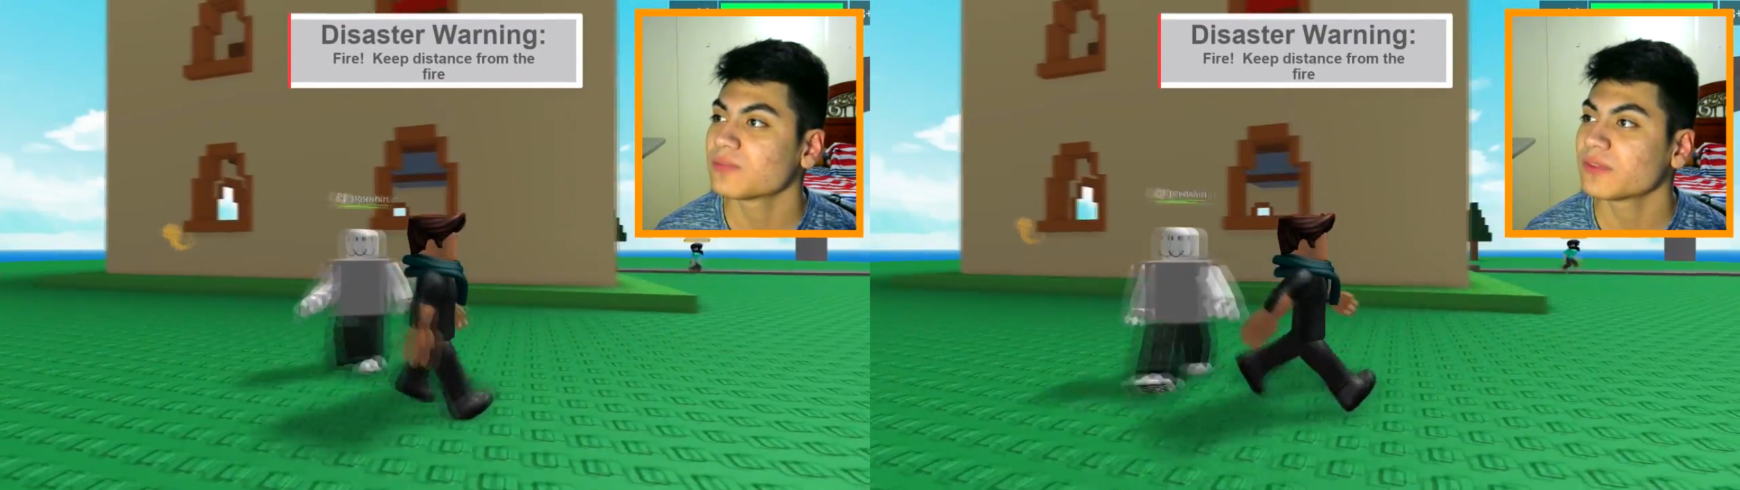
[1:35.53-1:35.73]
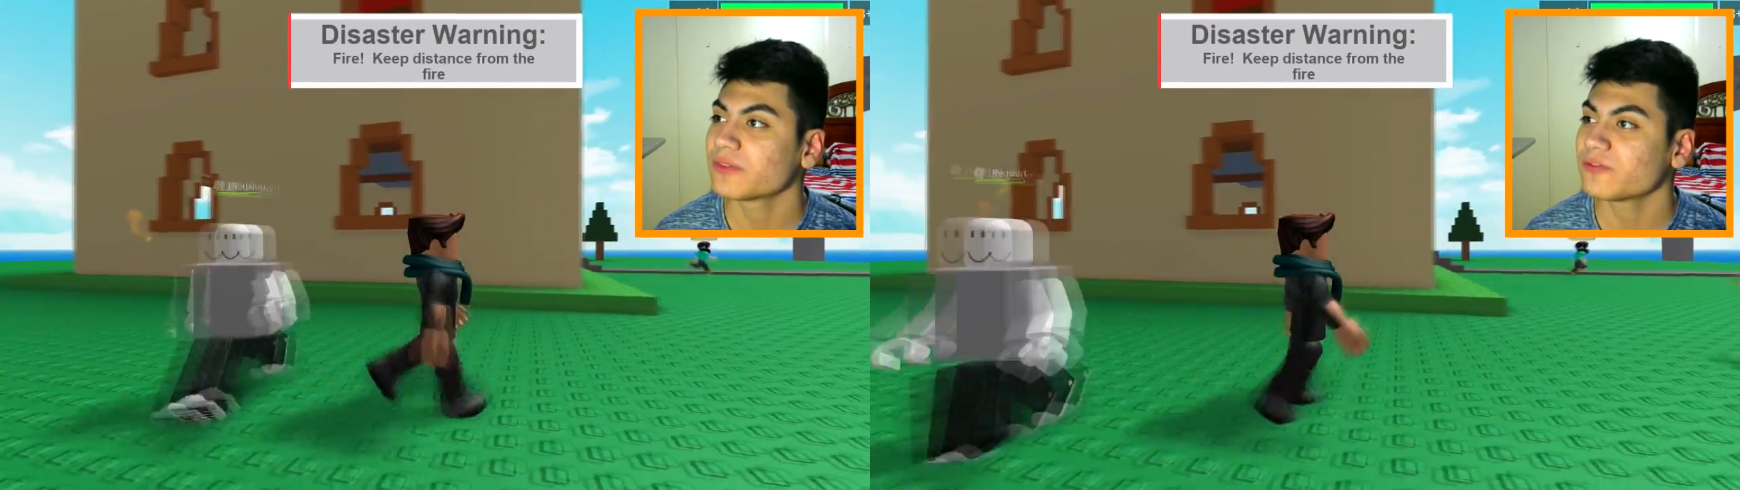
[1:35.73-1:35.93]

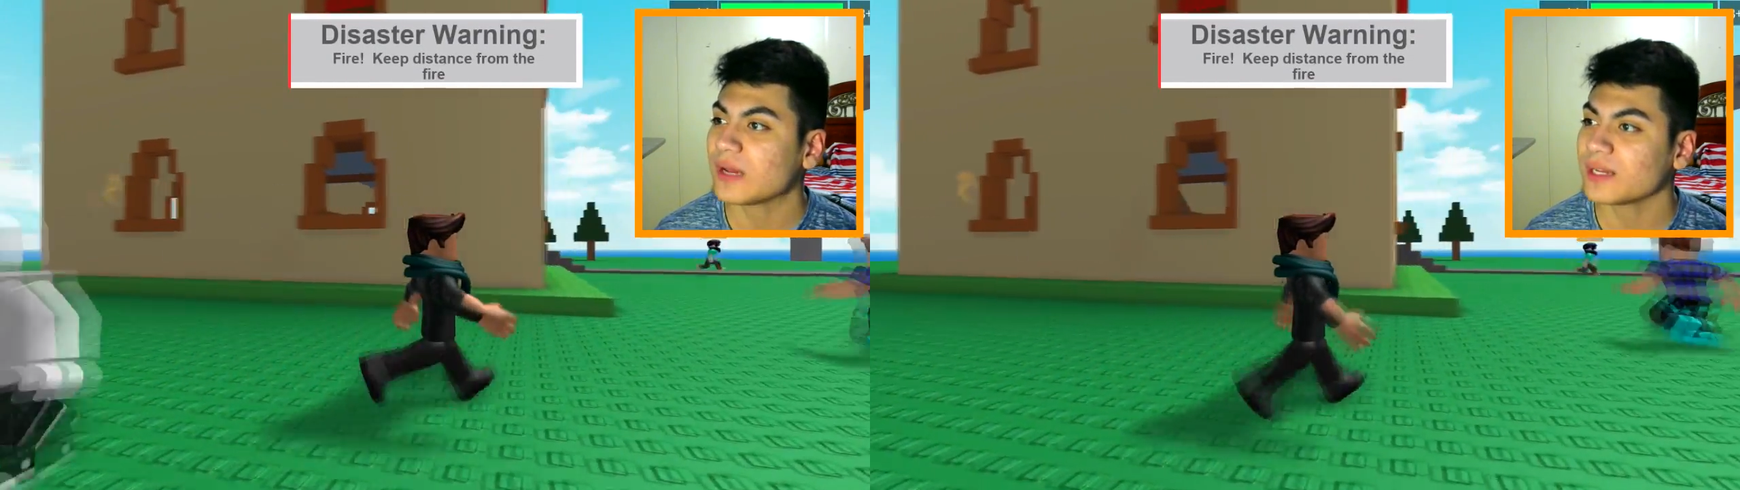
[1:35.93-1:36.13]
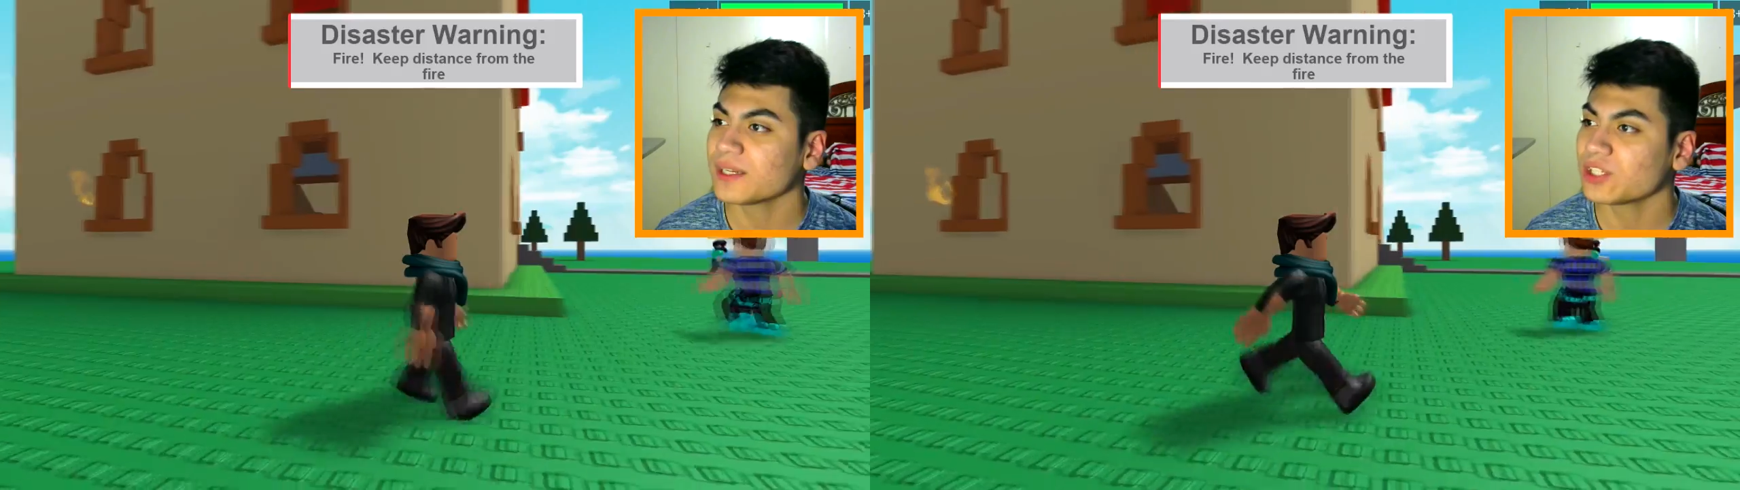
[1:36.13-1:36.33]
the
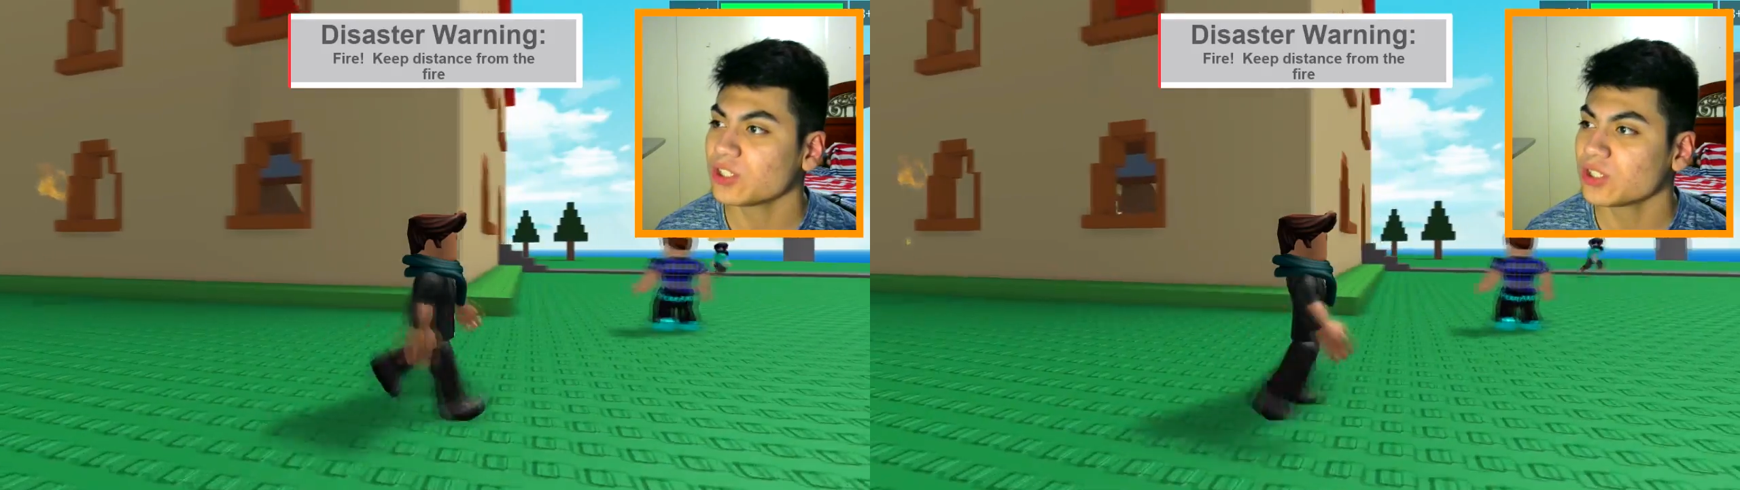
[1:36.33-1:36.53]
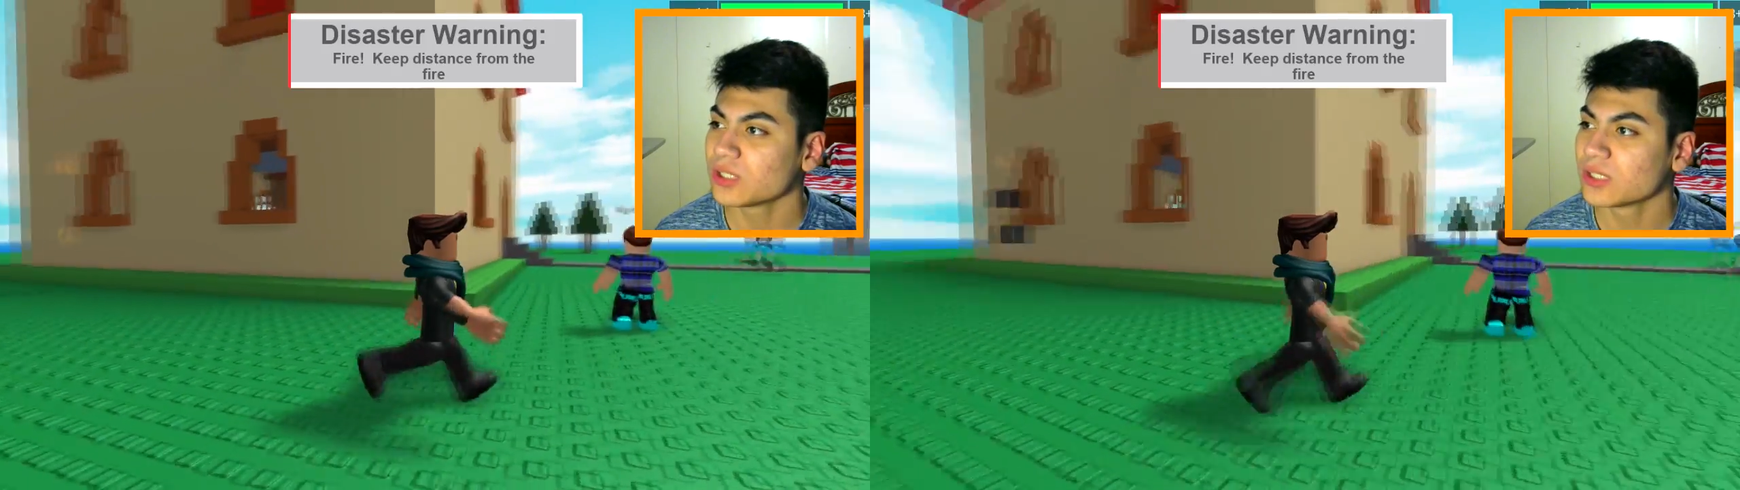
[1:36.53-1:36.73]

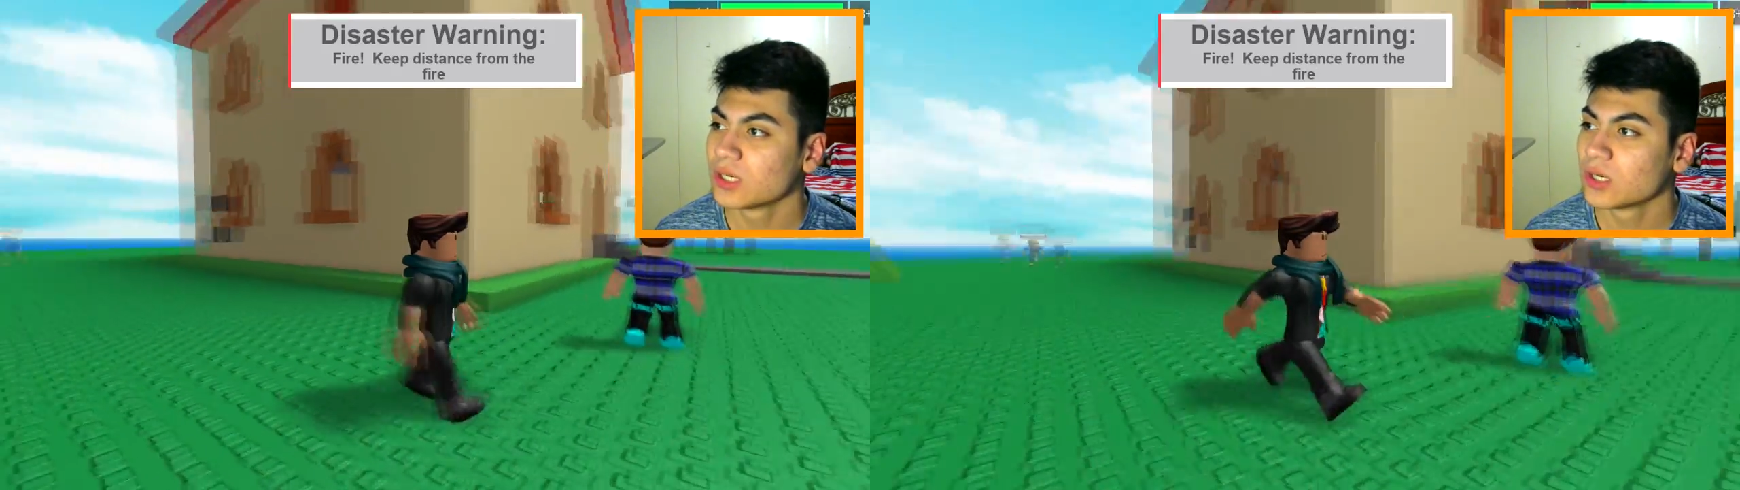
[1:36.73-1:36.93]
fire.